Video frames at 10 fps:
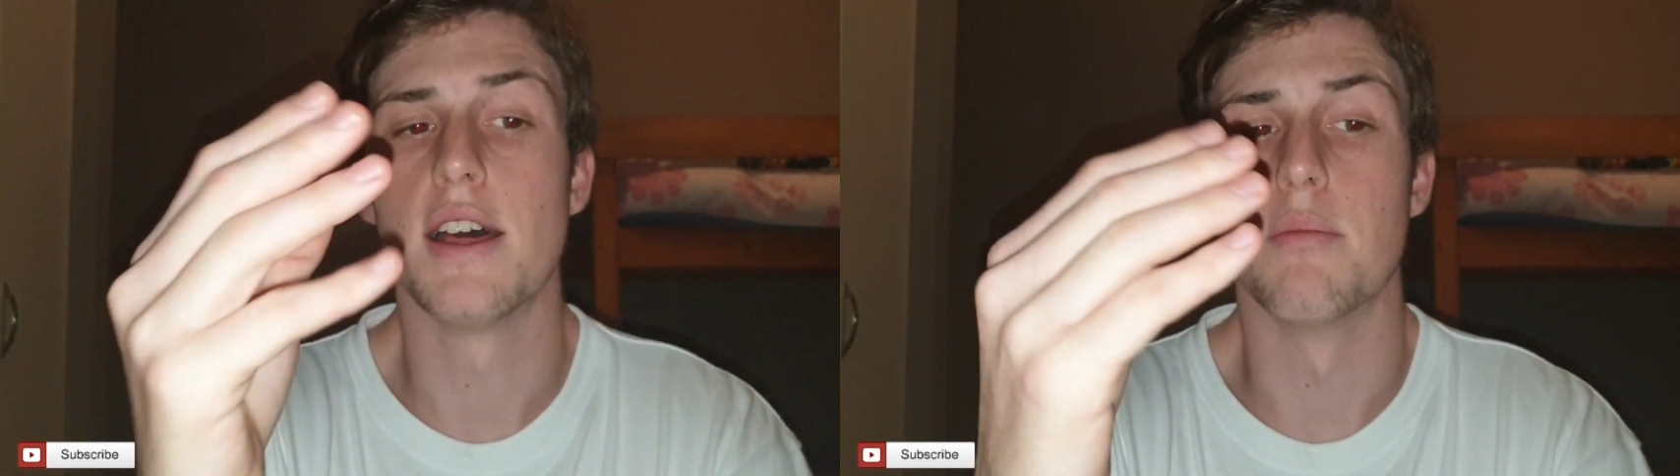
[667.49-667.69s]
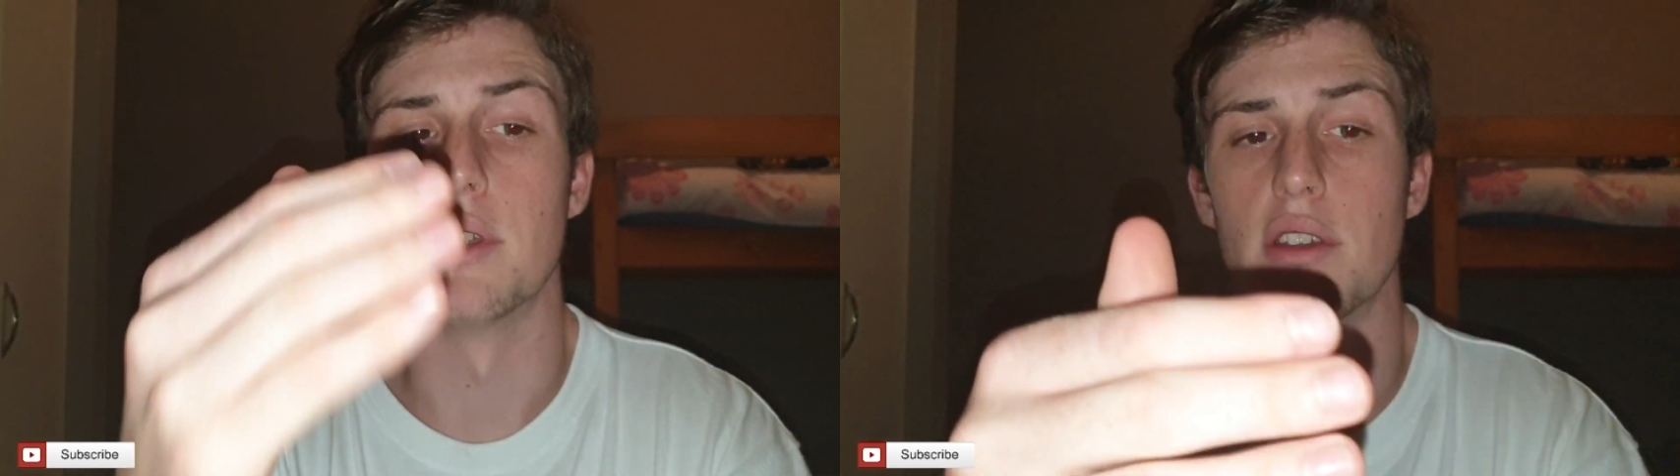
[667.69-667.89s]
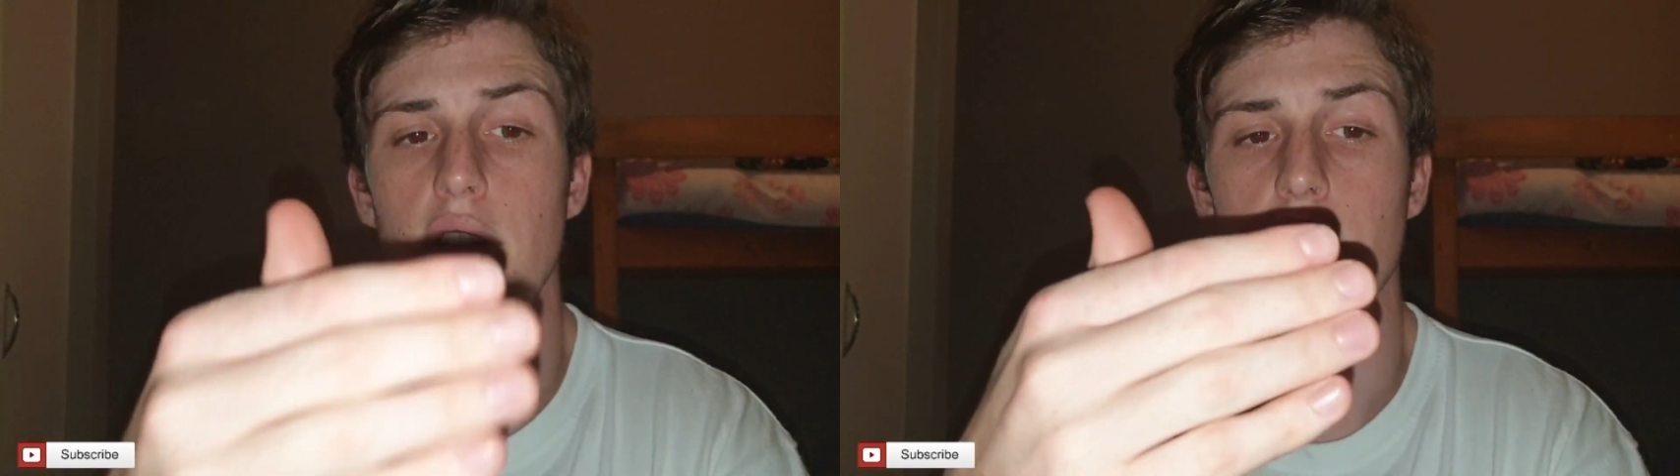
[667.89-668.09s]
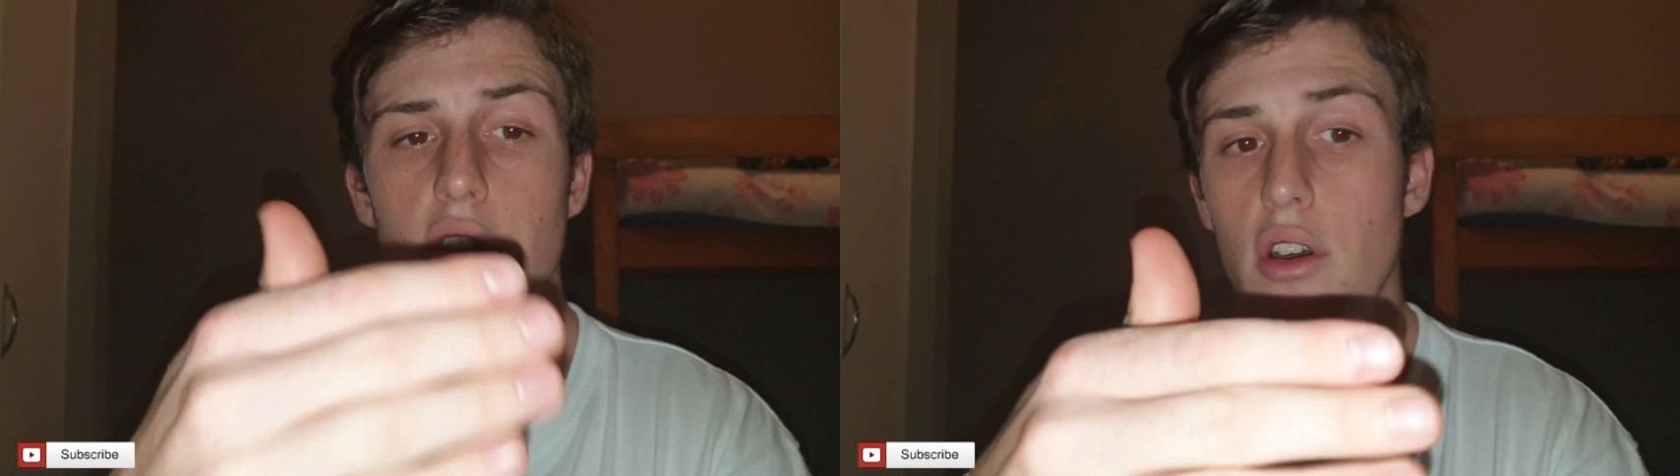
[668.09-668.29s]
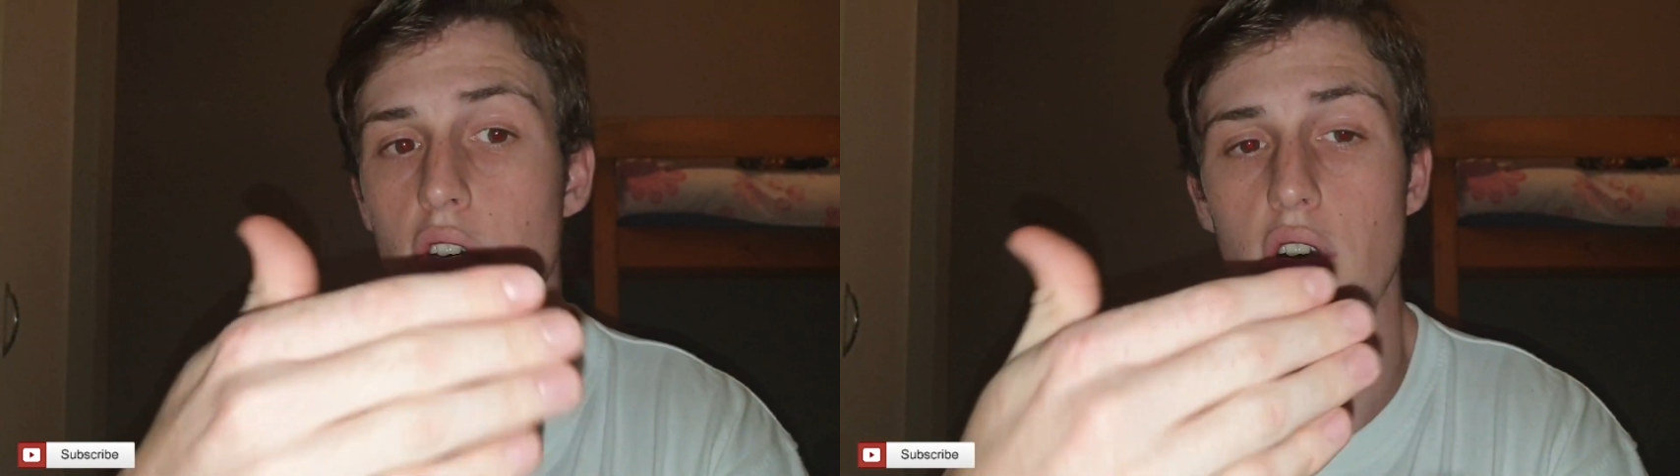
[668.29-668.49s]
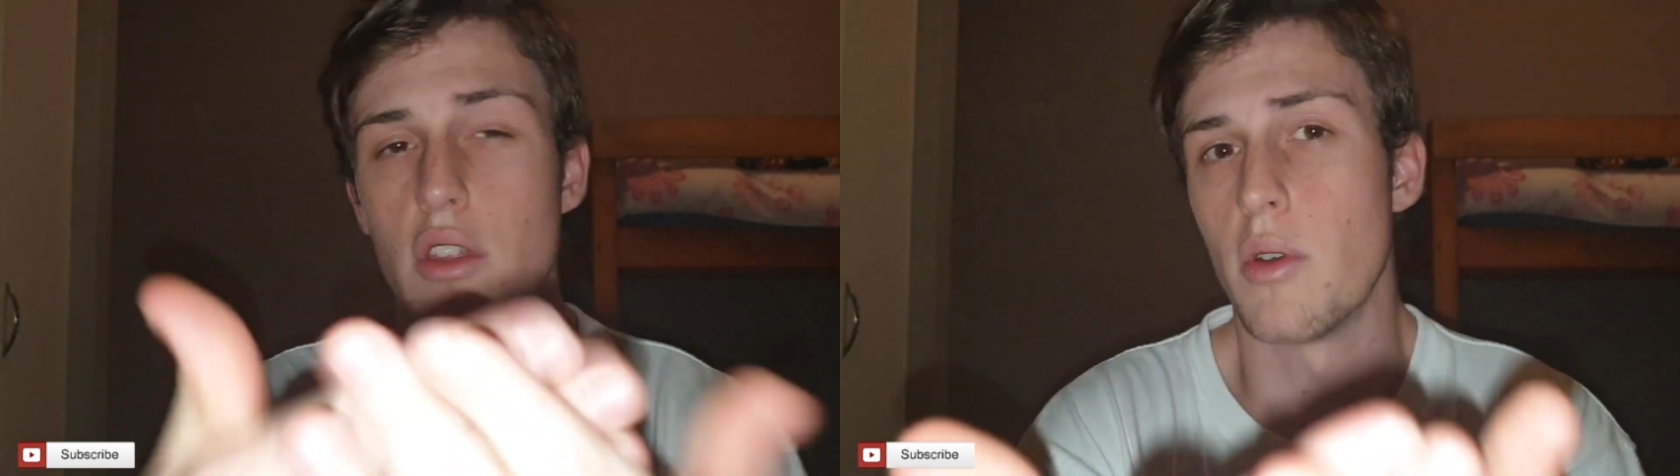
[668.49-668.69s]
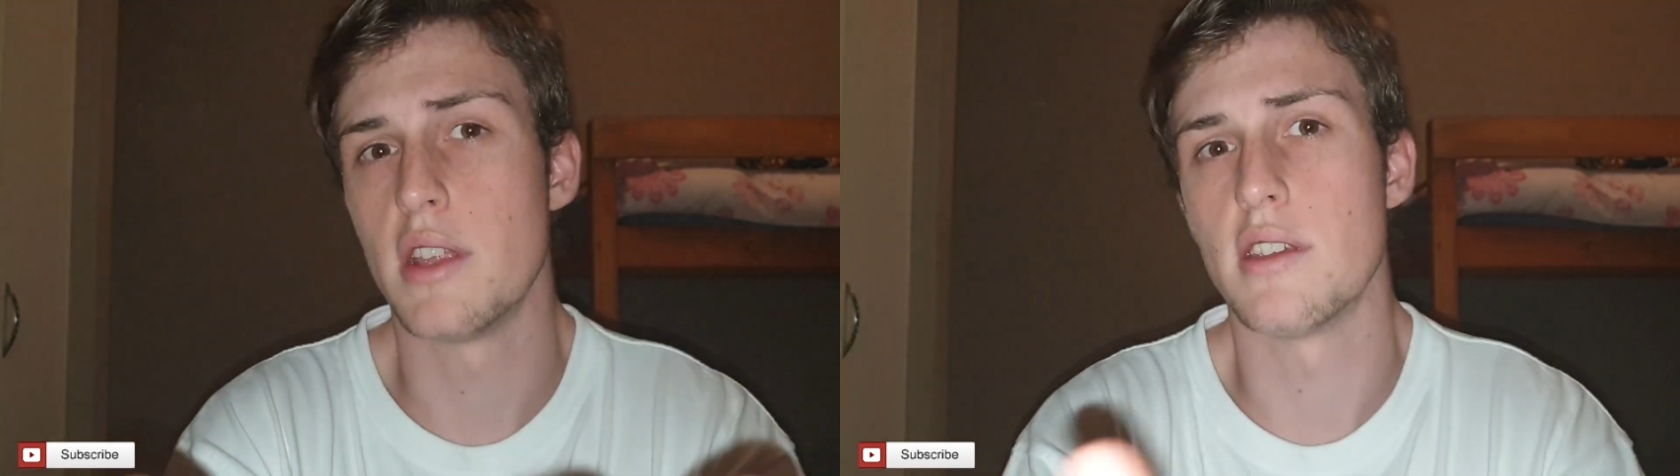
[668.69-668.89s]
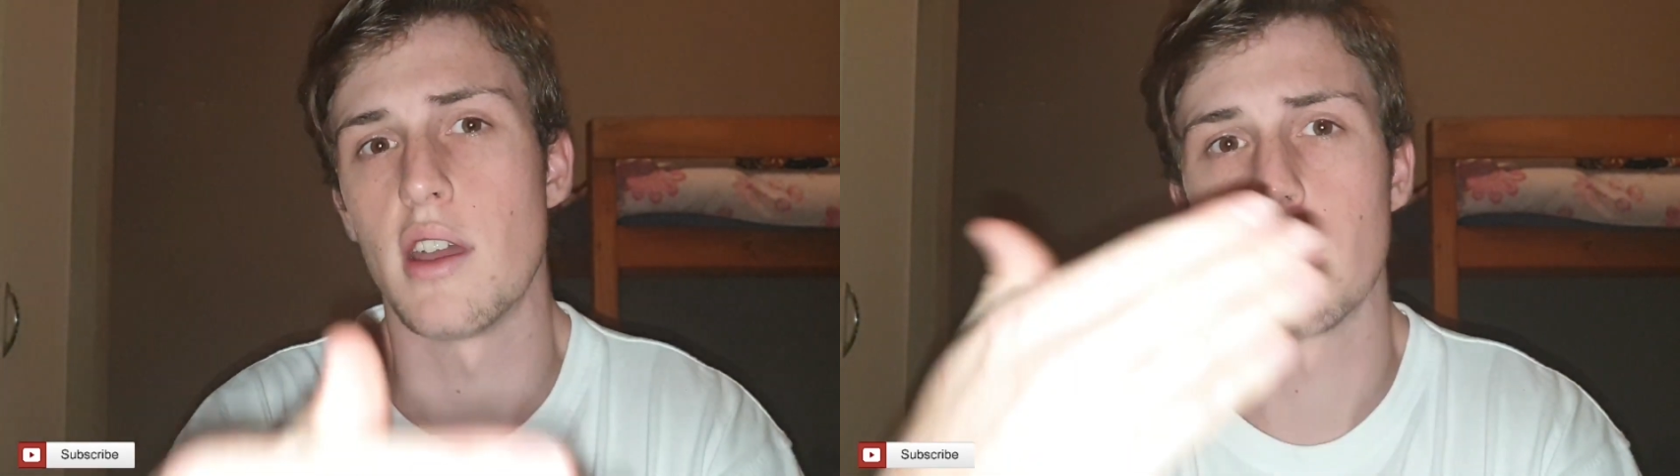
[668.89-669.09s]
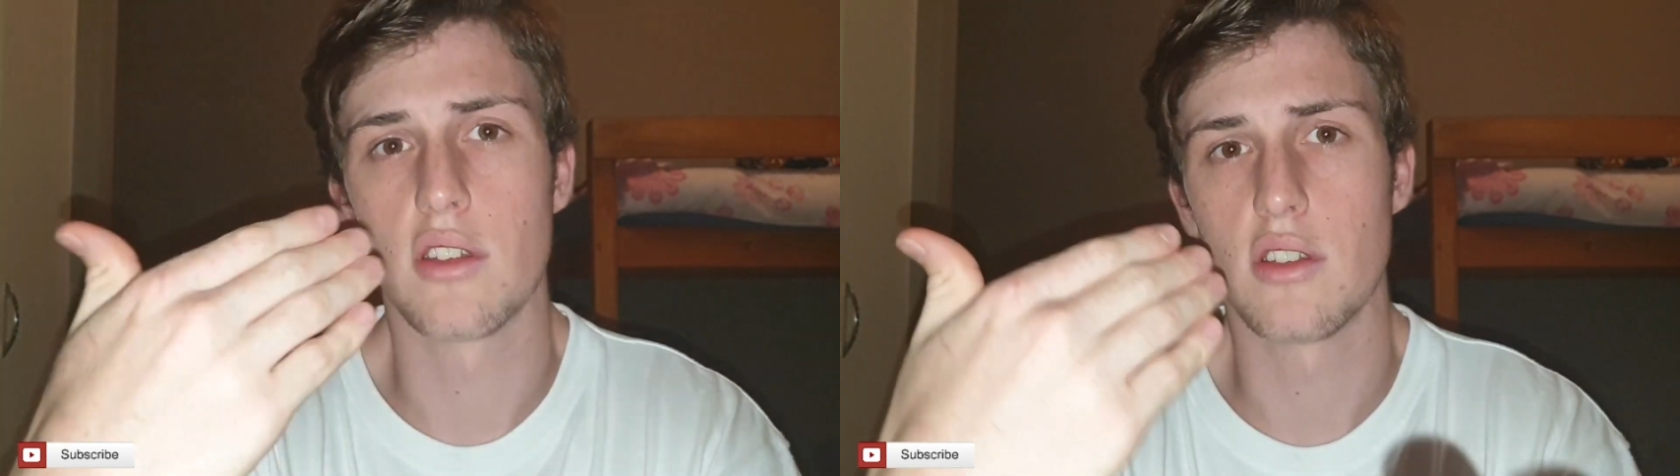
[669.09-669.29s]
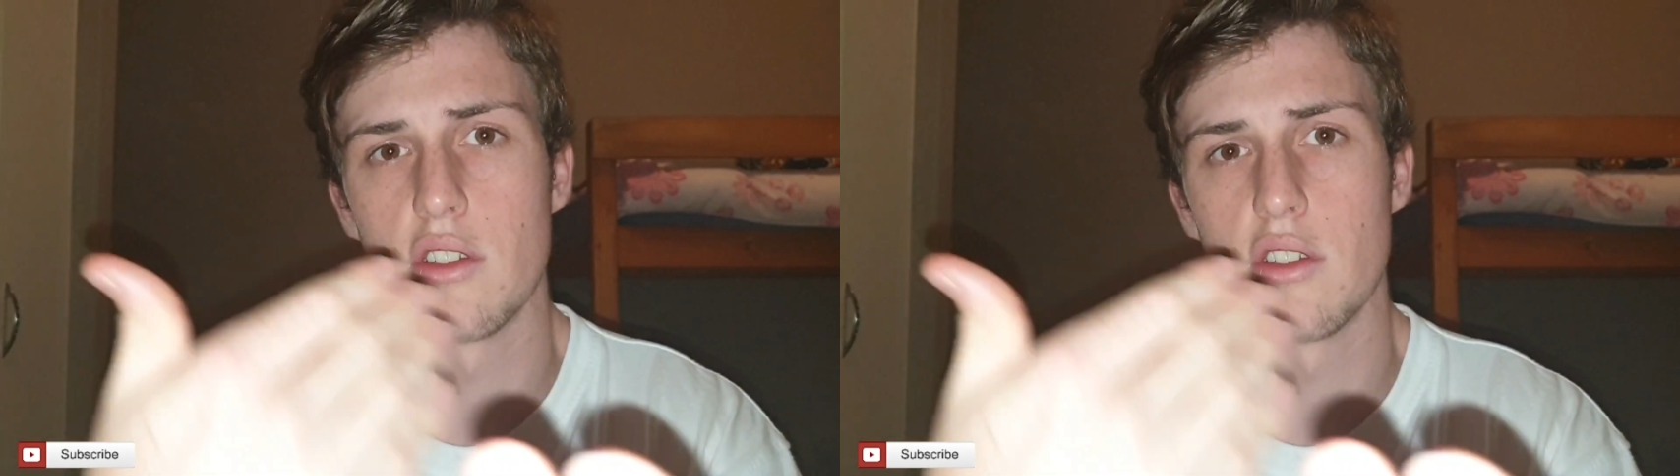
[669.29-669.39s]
but yeah, rather wait it out.